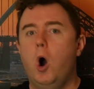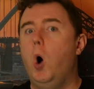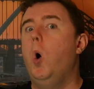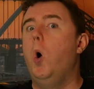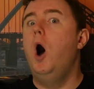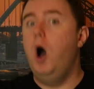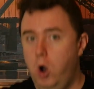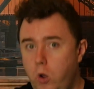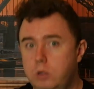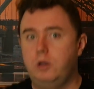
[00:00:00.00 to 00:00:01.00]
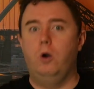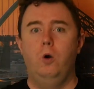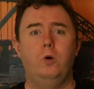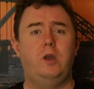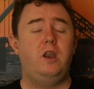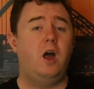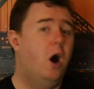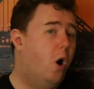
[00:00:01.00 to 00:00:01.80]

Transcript: or Hulk Hogan,